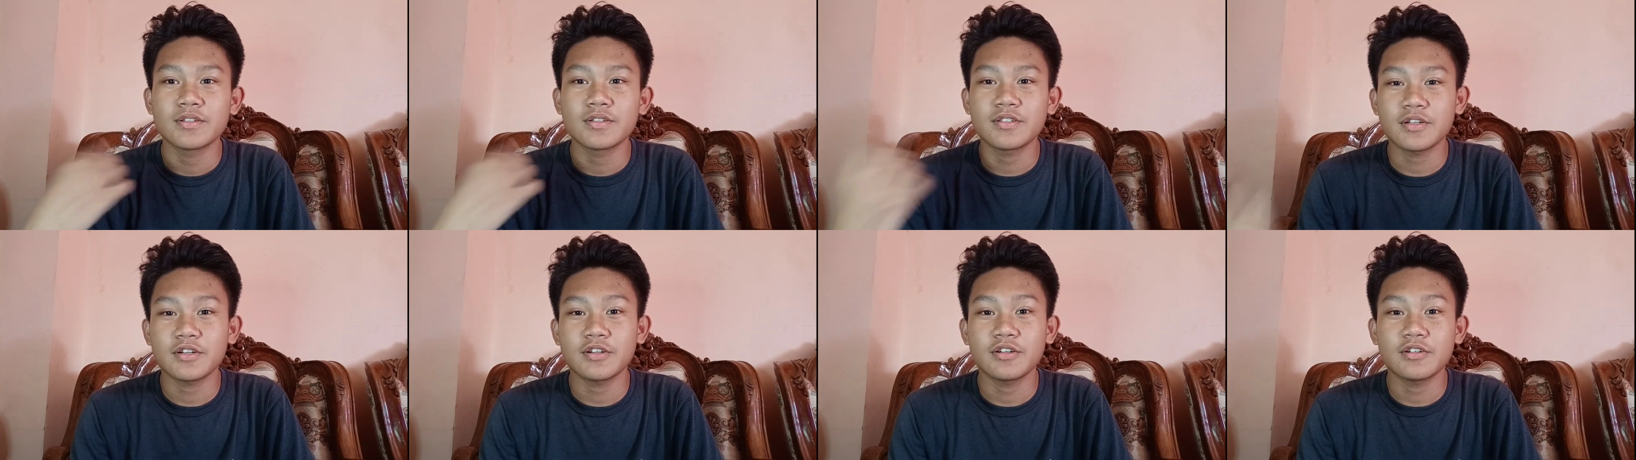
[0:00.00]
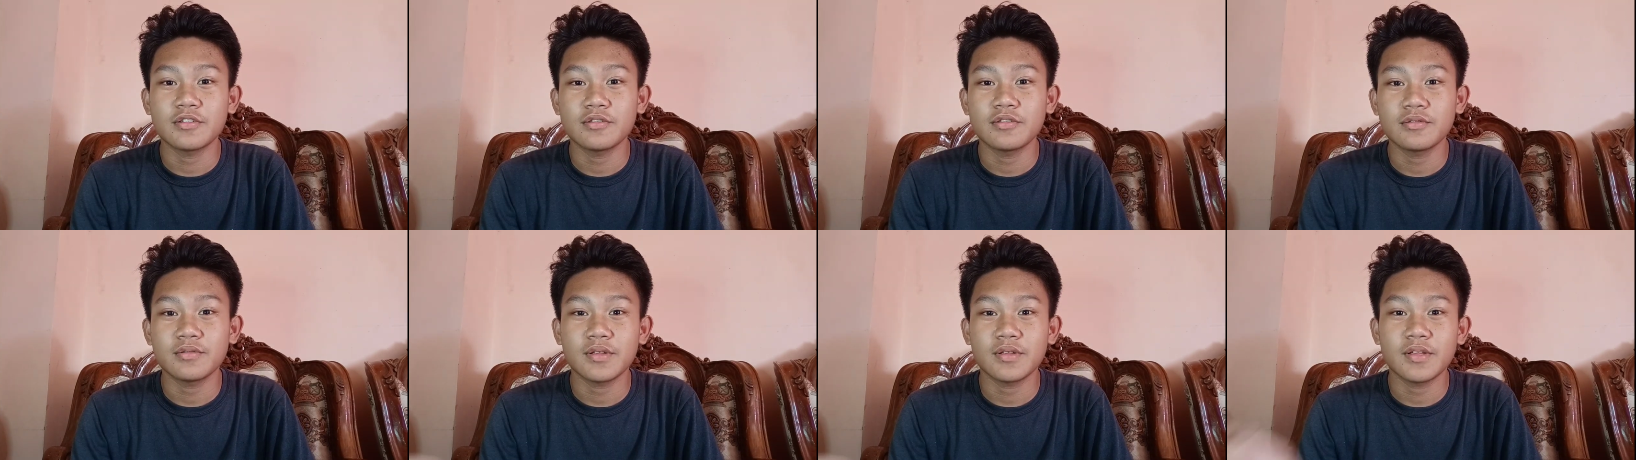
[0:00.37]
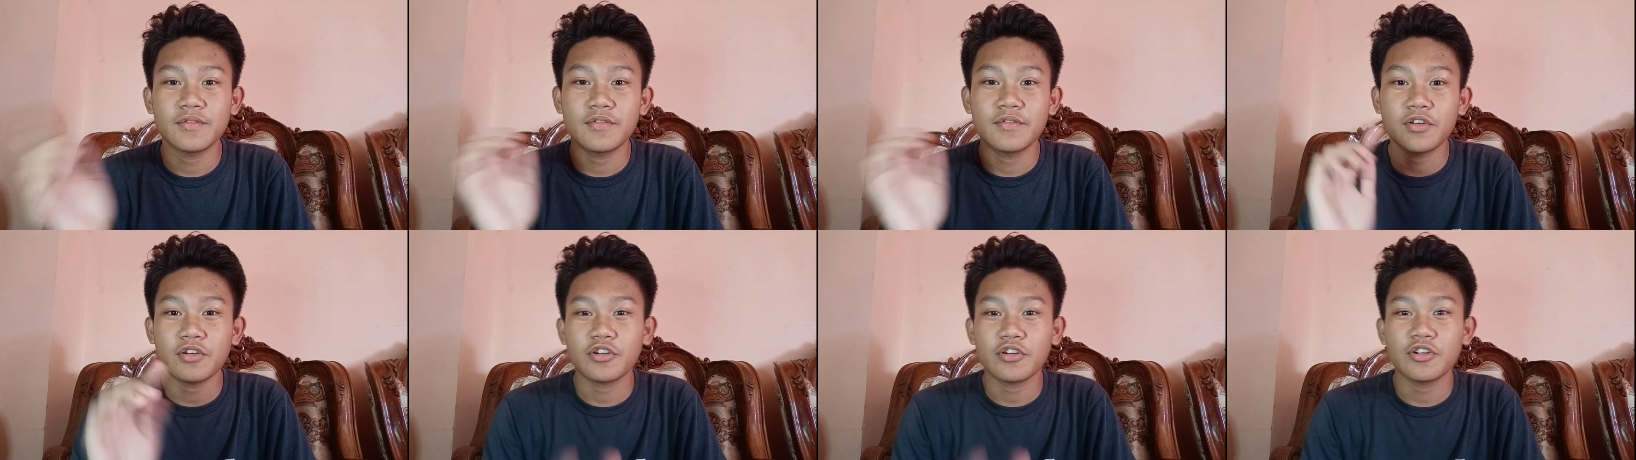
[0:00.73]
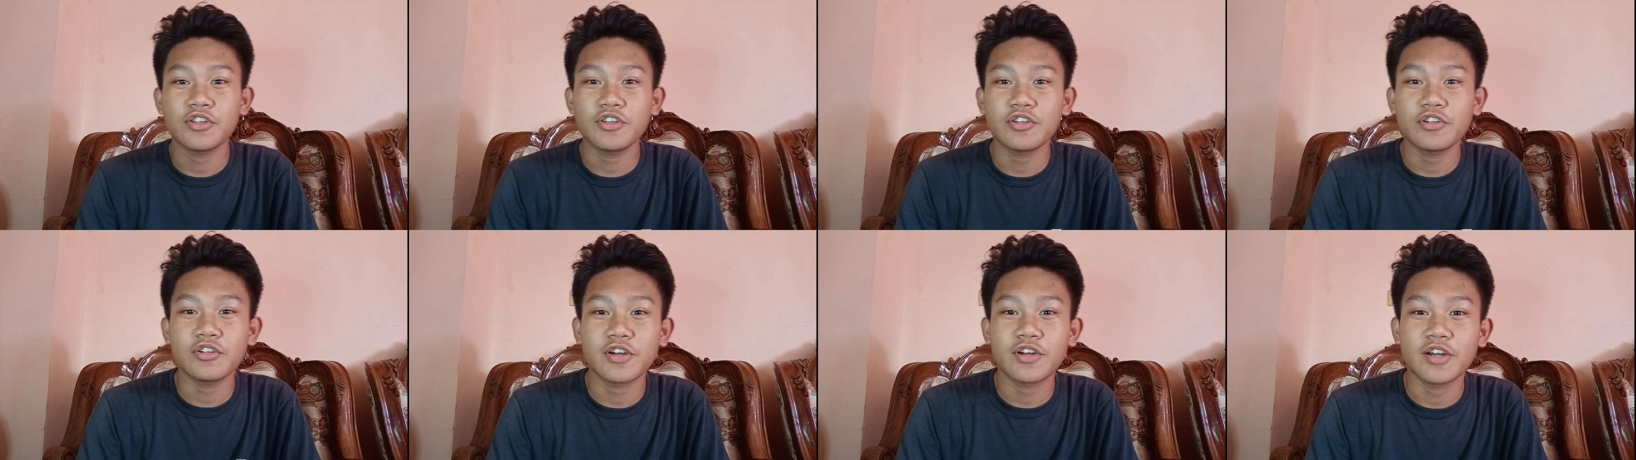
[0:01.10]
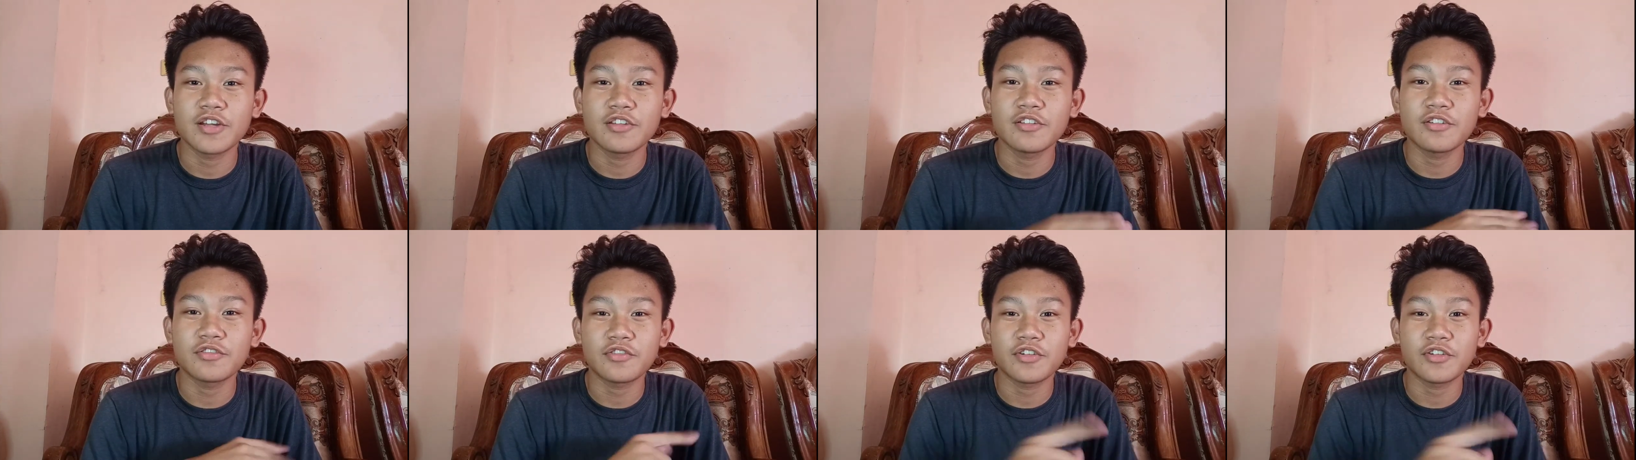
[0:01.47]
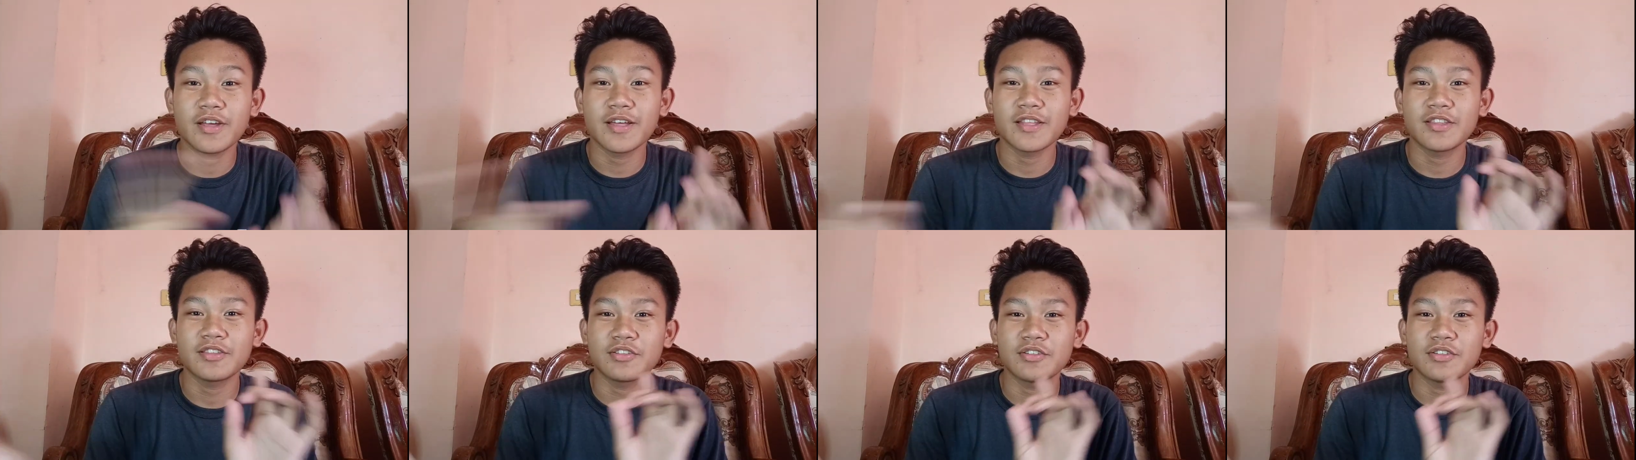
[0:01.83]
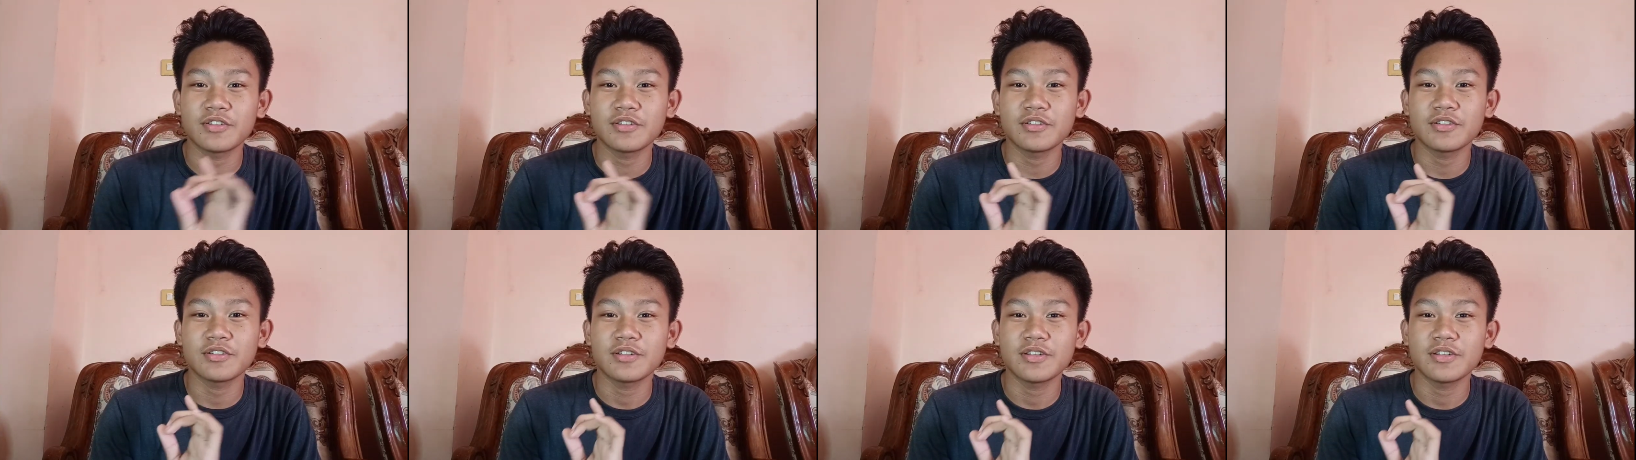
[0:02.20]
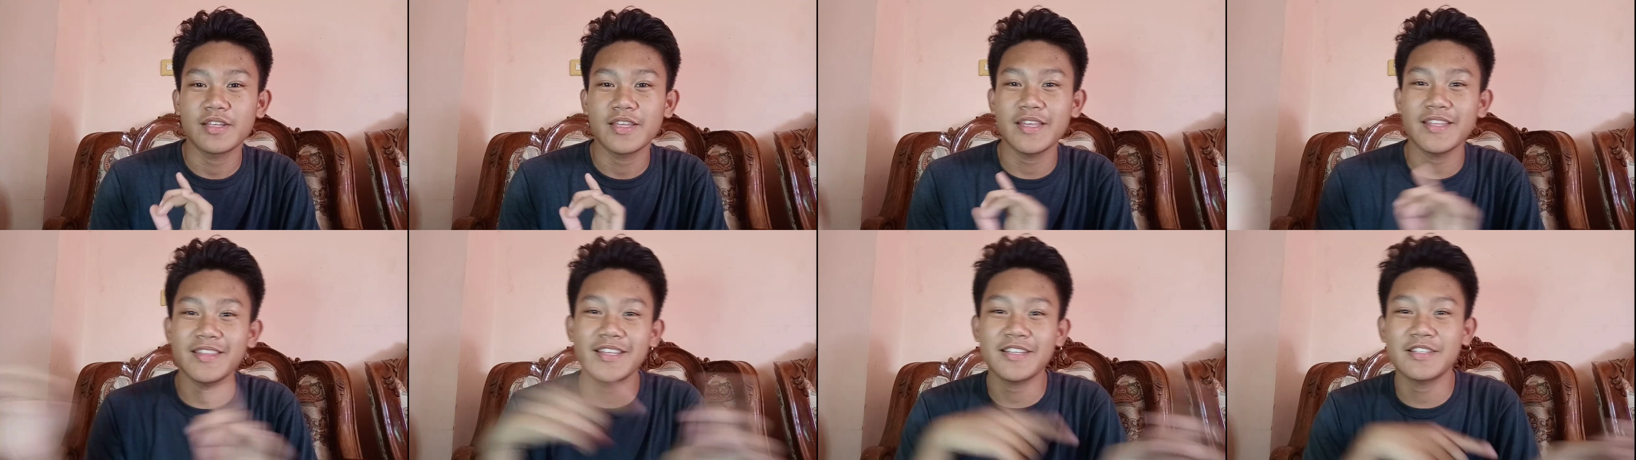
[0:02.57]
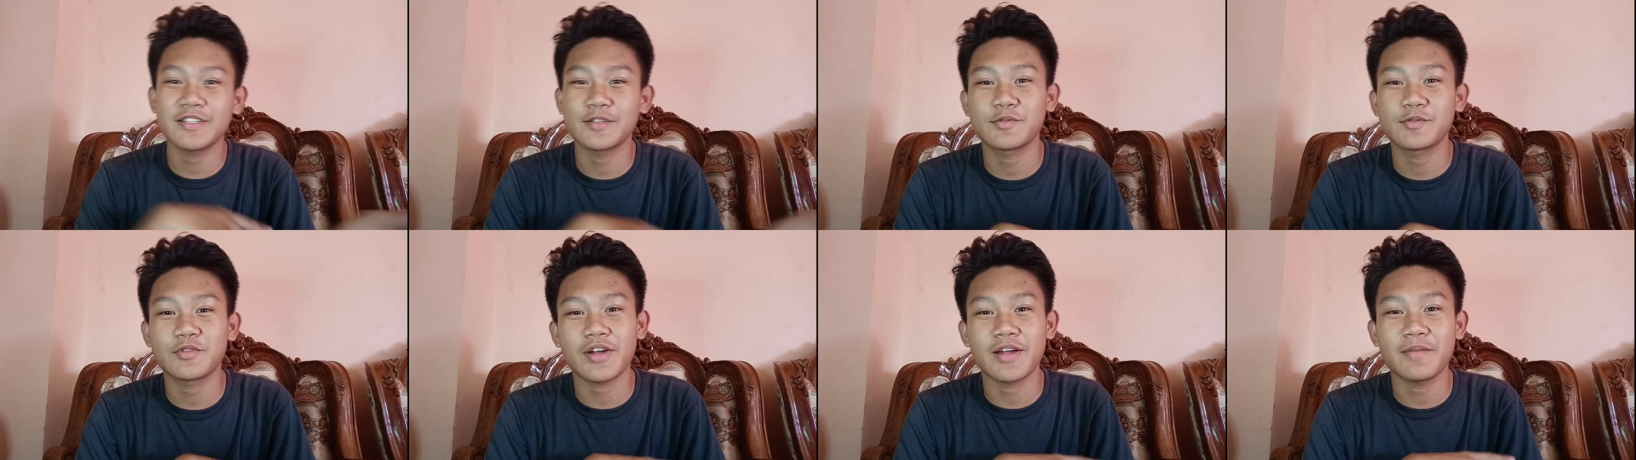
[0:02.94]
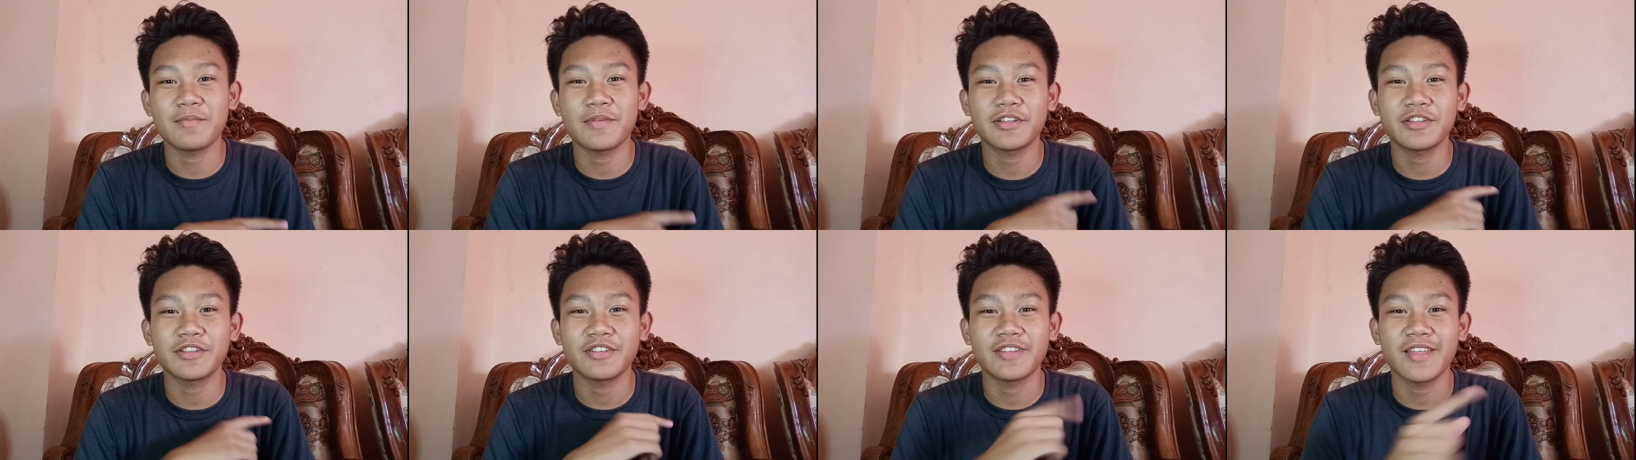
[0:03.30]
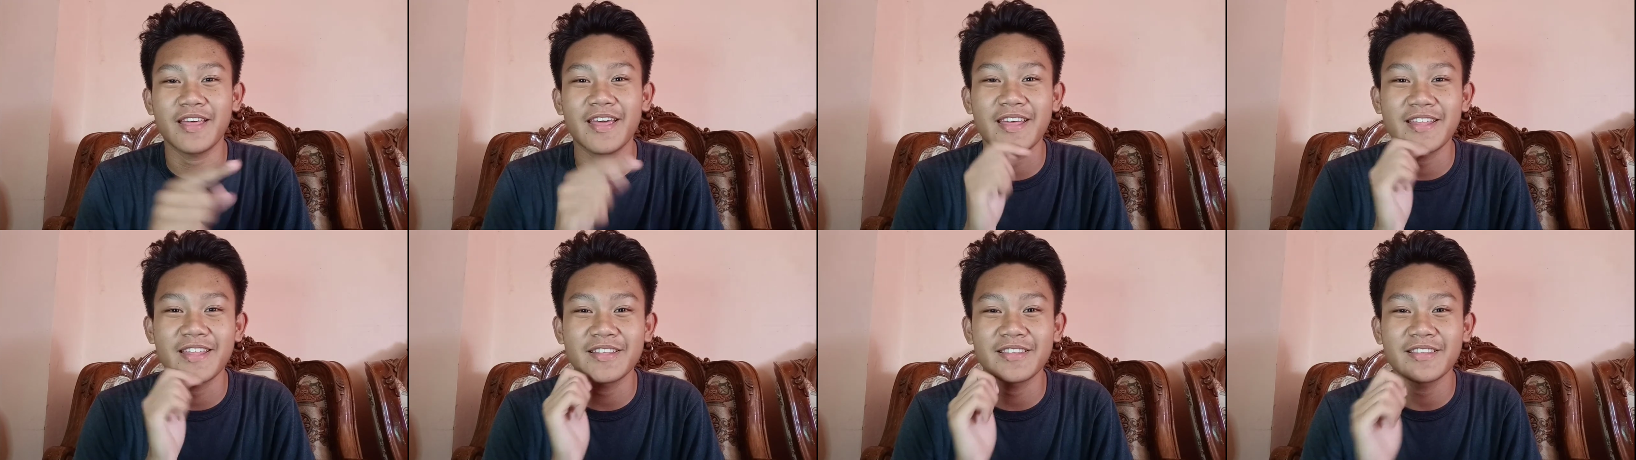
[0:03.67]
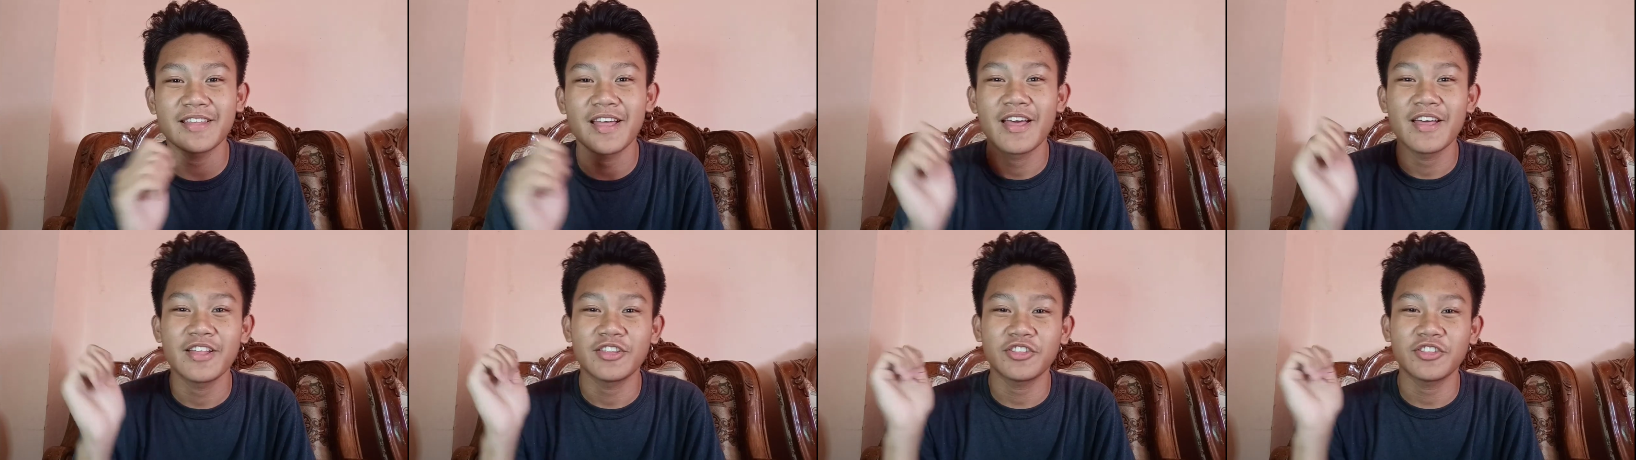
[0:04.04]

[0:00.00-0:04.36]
So if you're new here, don't forget to hit that subscribe button and